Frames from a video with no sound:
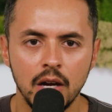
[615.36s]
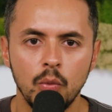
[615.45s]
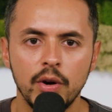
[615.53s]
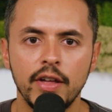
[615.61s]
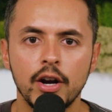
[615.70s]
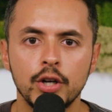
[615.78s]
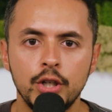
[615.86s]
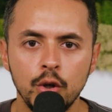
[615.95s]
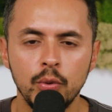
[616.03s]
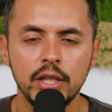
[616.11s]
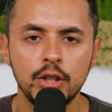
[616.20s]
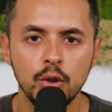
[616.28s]
where they are
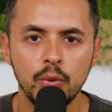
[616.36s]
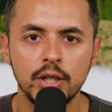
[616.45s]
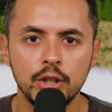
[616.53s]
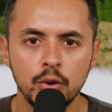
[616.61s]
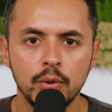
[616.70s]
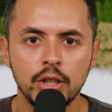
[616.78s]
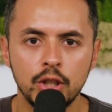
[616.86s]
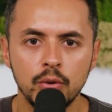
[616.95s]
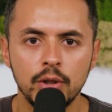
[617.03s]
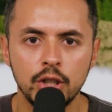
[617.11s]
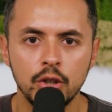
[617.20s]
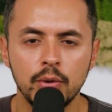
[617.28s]
doing, doing, doing,
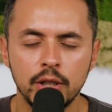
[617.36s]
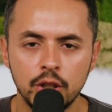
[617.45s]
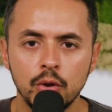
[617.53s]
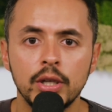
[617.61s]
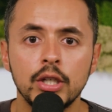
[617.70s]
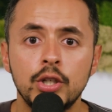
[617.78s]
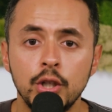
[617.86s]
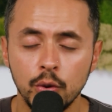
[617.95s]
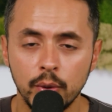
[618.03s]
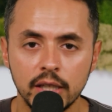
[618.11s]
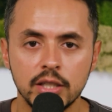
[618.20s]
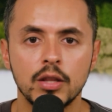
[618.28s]
doing, doing, doing,
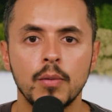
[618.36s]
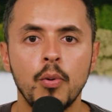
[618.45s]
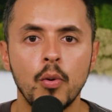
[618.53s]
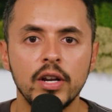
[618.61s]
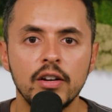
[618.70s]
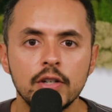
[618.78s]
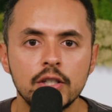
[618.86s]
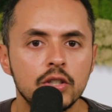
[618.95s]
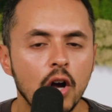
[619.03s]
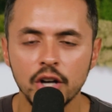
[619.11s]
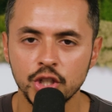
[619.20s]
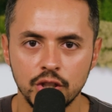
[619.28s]
doing to the point of
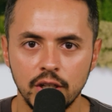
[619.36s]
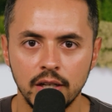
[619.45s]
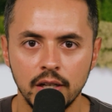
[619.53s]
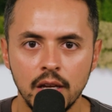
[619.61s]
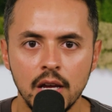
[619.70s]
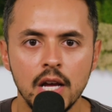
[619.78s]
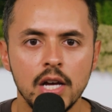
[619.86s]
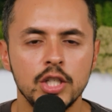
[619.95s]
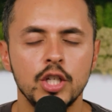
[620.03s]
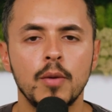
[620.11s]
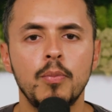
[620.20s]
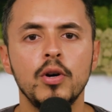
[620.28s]
exhaustion,
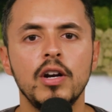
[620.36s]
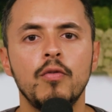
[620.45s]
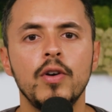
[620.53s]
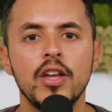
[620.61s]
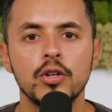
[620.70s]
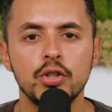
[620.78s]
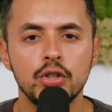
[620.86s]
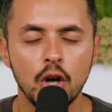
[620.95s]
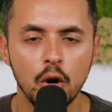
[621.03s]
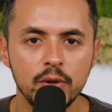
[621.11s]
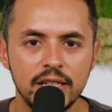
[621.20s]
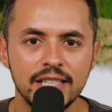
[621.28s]
to the point of where they're
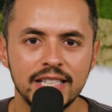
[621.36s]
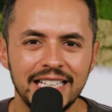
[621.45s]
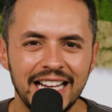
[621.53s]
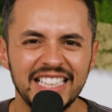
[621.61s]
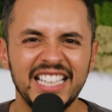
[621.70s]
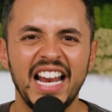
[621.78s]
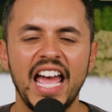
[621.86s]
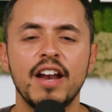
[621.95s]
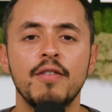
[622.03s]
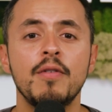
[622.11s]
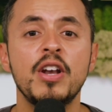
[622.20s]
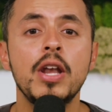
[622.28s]
so disconnected
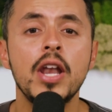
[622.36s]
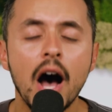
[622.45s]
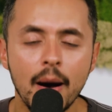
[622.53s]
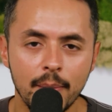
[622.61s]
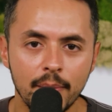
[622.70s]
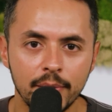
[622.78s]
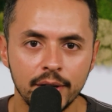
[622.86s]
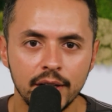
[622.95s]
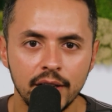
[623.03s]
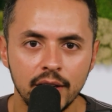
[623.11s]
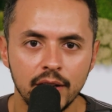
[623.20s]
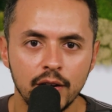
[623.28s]
and numb
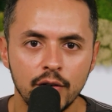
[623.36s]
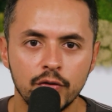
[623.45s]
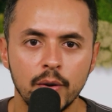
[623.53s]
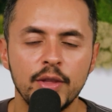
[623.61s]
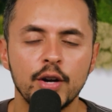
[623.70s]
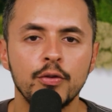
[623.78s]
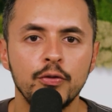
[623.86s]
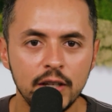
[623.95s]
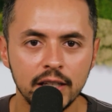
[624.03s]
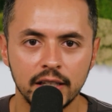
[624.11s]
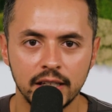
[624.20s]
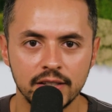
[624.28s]
from their
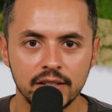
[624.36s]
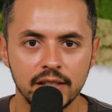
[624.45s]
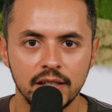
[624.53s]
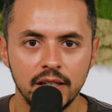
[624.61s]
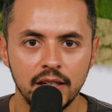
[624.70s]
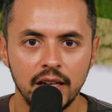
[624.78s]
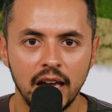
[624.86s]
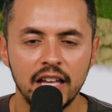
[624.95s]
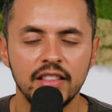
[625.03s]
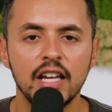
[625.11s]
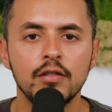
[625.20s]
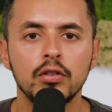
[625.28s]
feelings
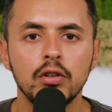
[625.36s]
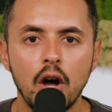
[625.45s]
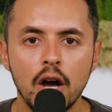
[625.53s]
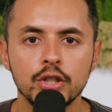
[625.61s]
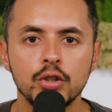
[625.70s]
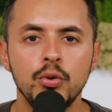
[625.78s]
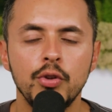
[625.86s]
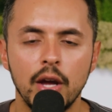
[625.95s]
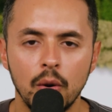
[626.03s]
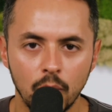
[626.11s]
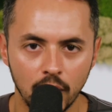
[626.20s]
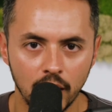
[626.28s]
and they've lost who
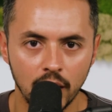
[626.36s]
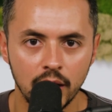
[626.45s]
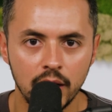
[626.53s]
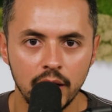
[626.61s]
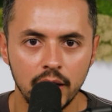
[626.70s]
they were